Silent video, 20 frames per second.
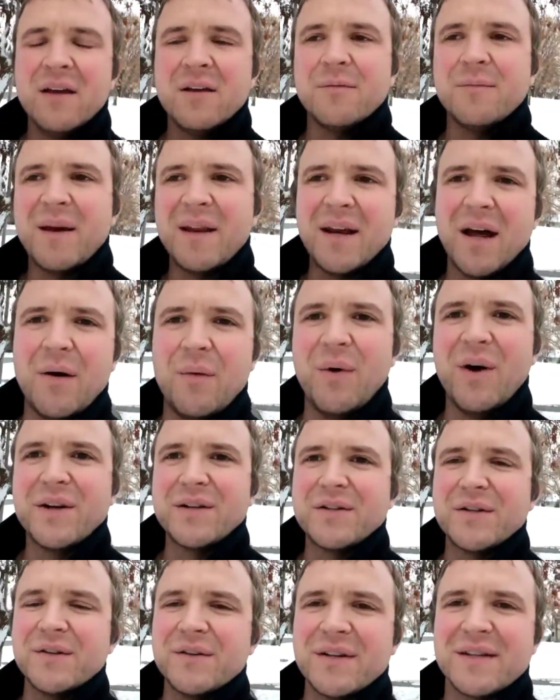You may not
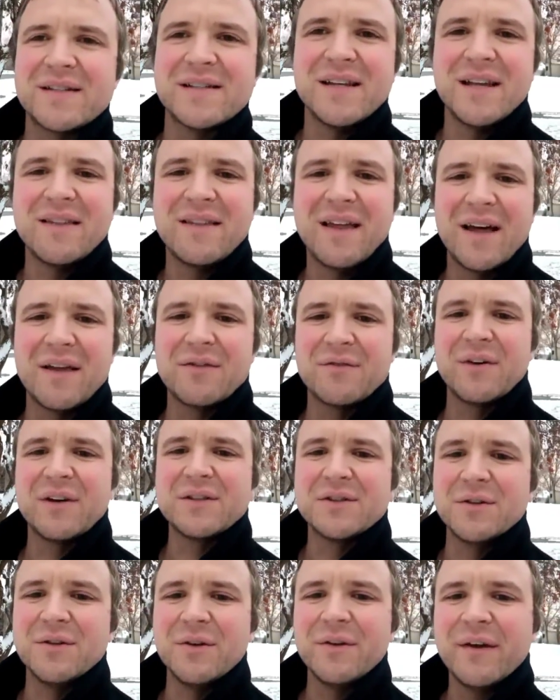want to exceed that
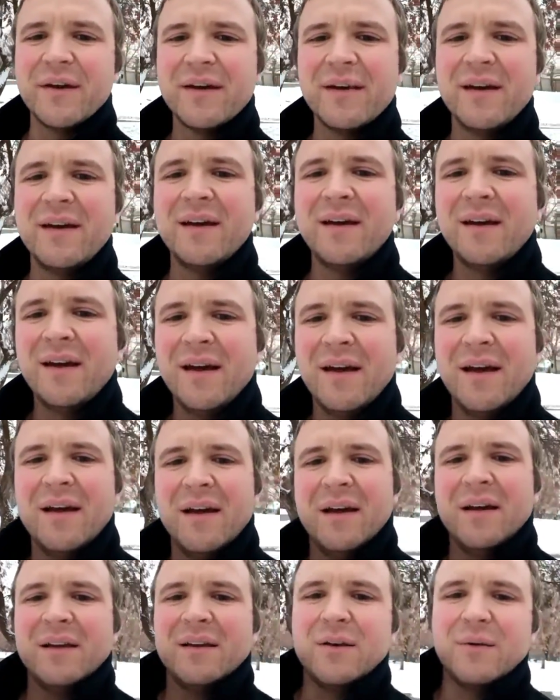threshold.
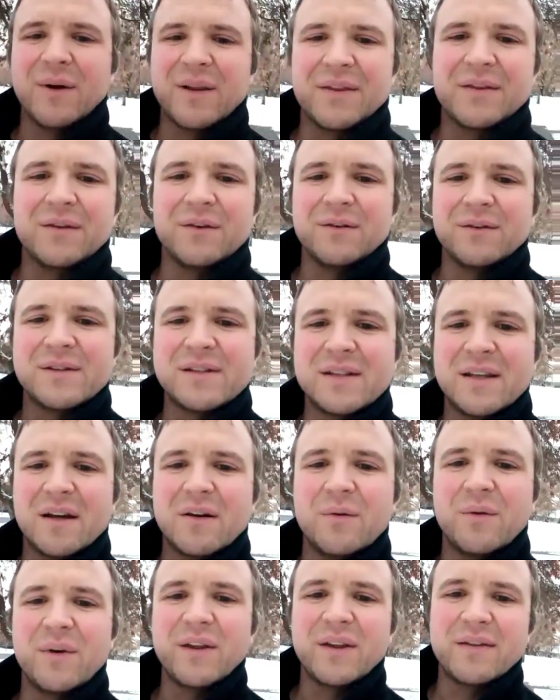You want to
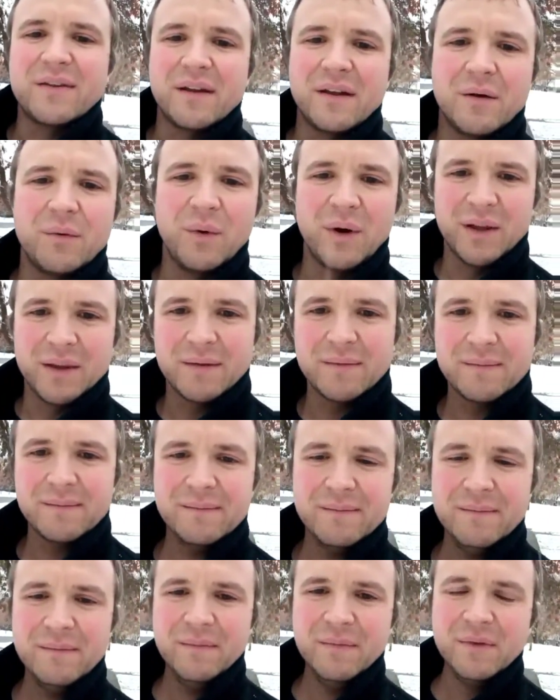stick with
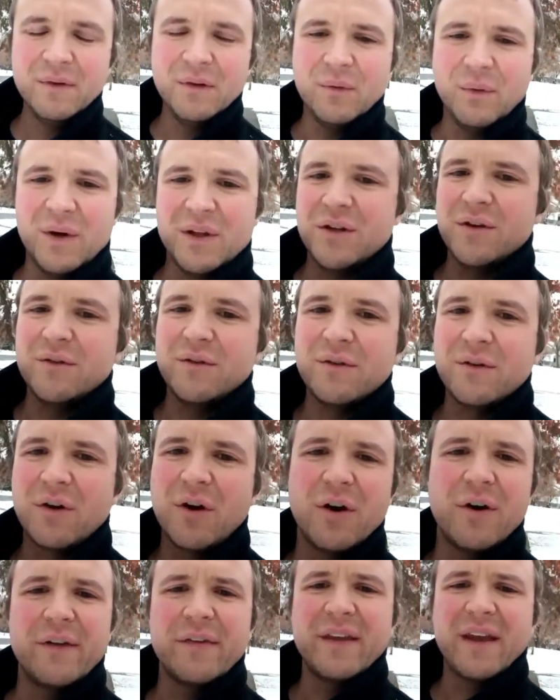what you're
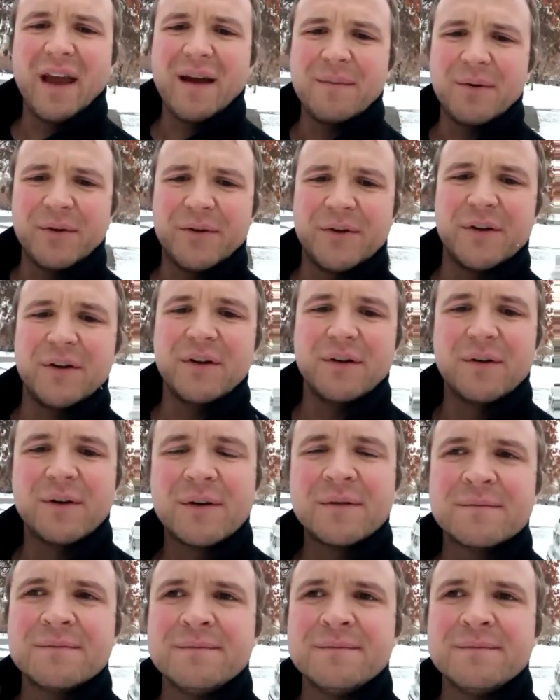currently able to do.